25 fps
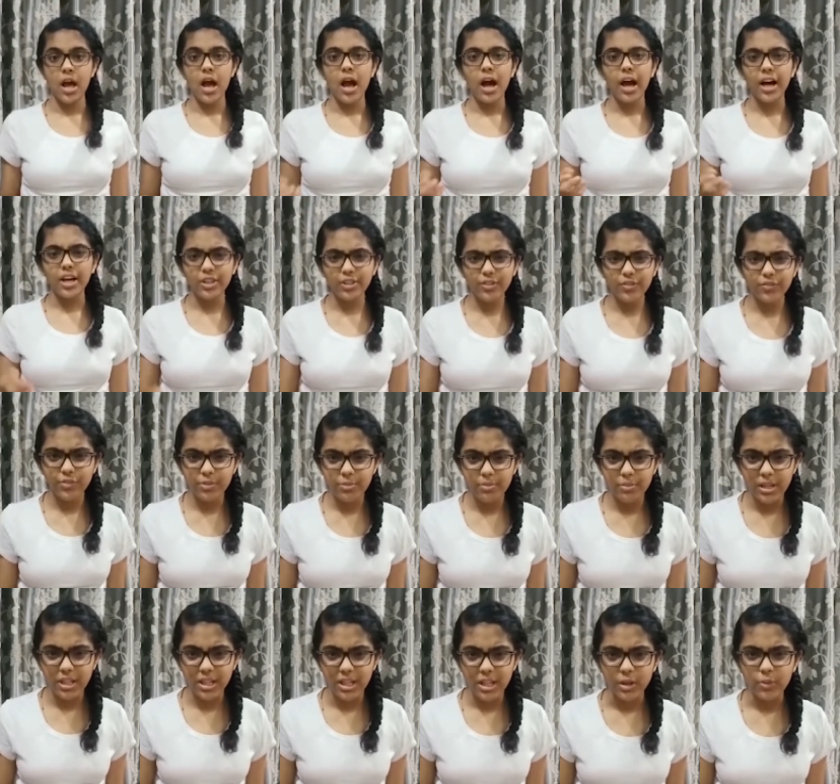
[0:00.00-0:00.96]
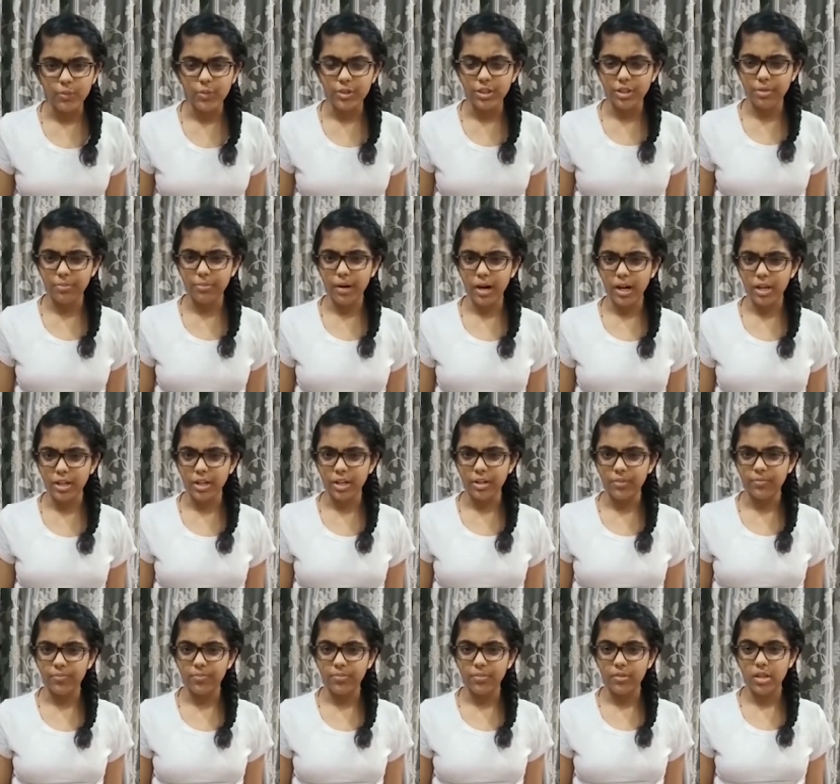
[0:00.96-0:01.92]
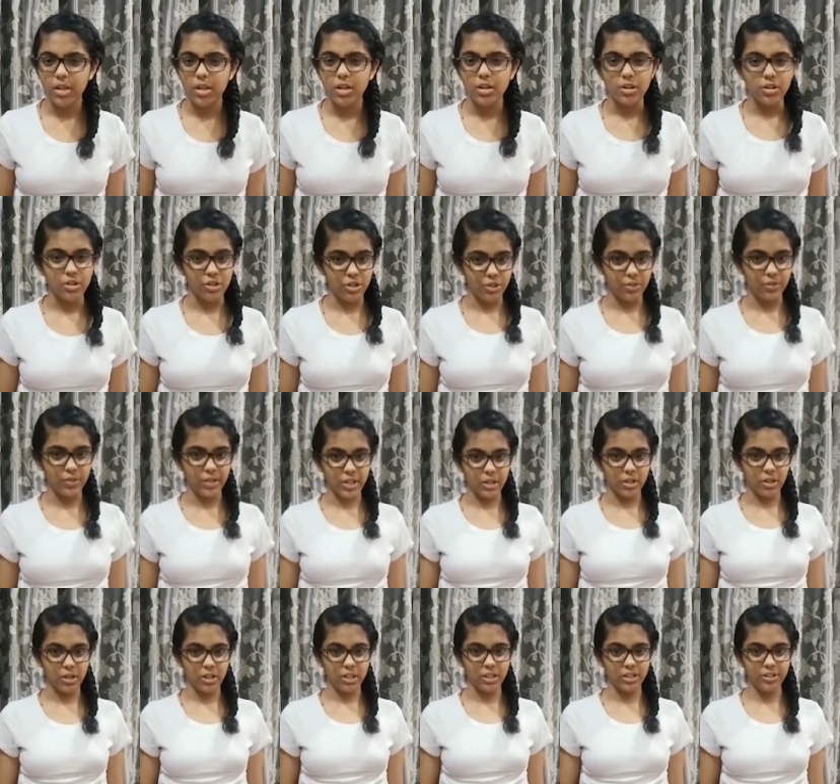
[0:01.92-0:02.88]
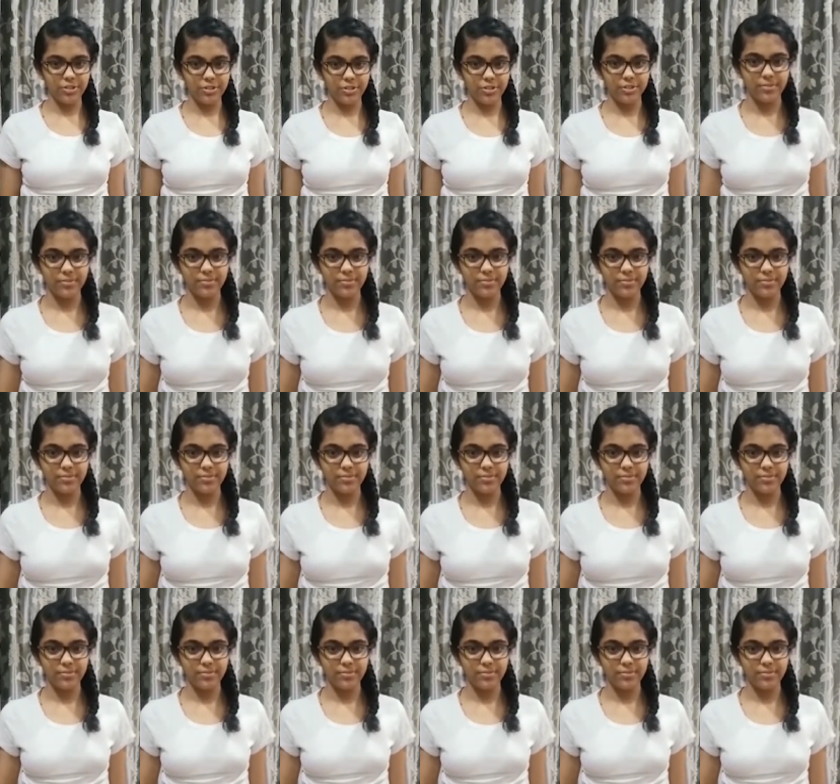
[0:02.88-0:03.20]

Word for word: Are you familiar with the manna? Do you recall it?